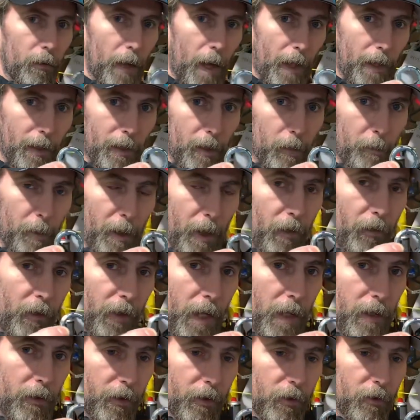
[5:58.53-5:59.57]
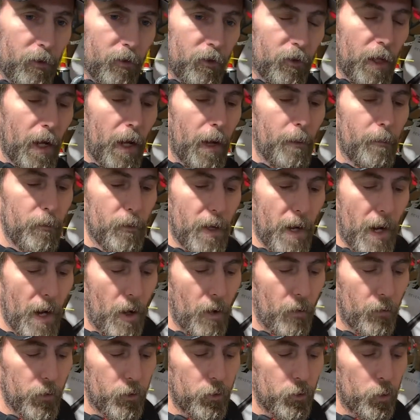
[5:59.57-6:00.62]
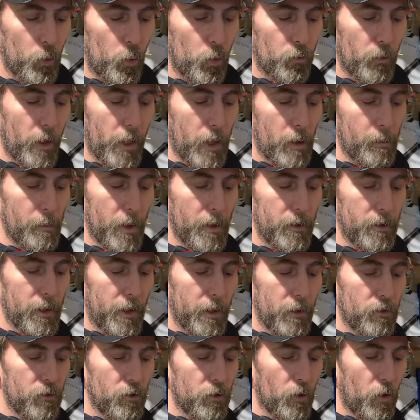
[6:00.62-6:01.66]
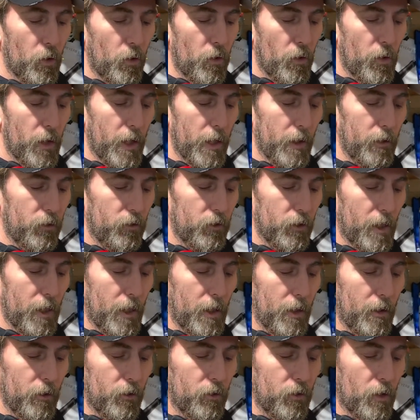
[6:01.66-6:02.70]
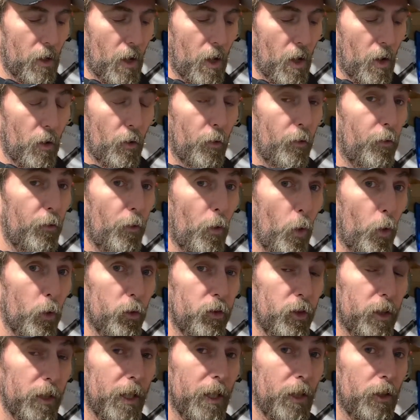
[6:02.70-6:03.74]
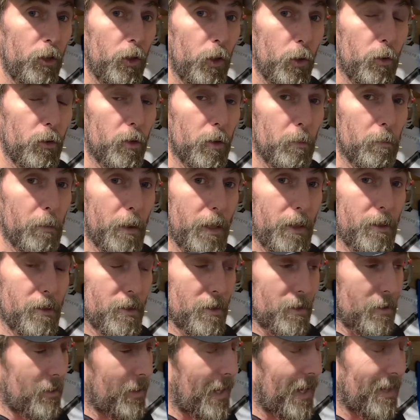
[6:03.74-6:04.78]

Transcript: little bit at the end of the cassette. Now, the torque recommendation on this is 40 Newton meters, and that's